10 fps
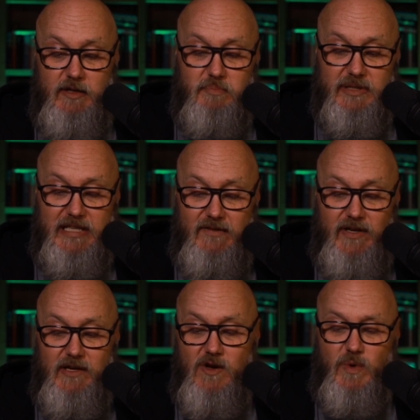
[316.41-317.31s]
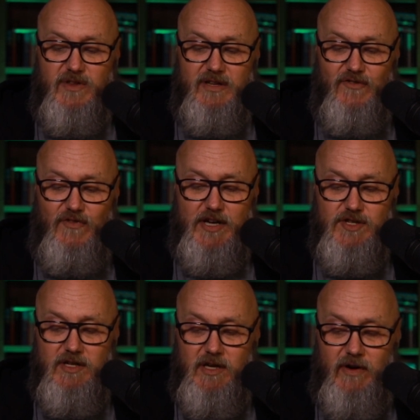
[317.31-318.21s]
believing with
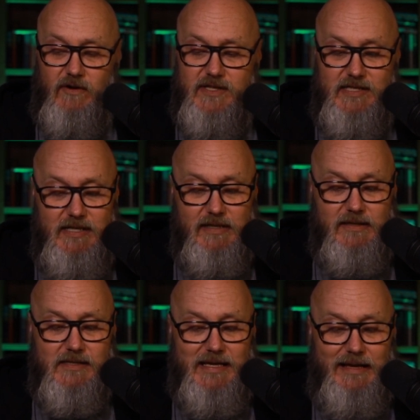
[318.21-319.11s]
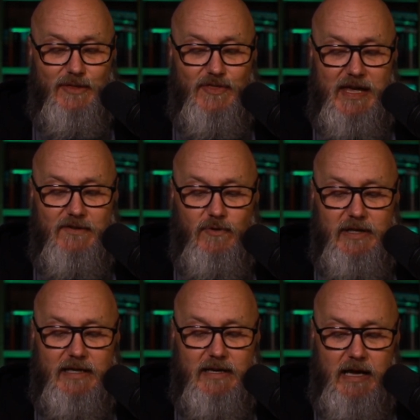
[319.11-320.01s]
confession of our sins and thankful
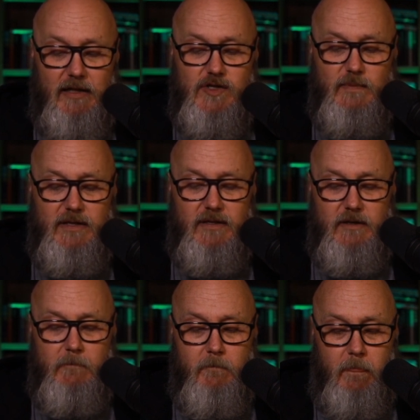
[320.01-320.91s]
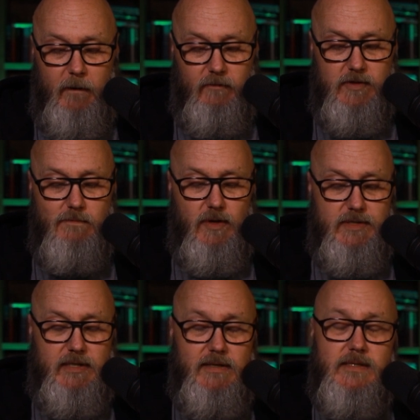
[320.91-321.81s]
acknowledgement of his
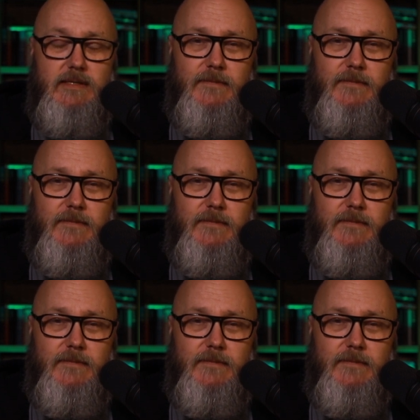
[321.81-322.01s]
mercies.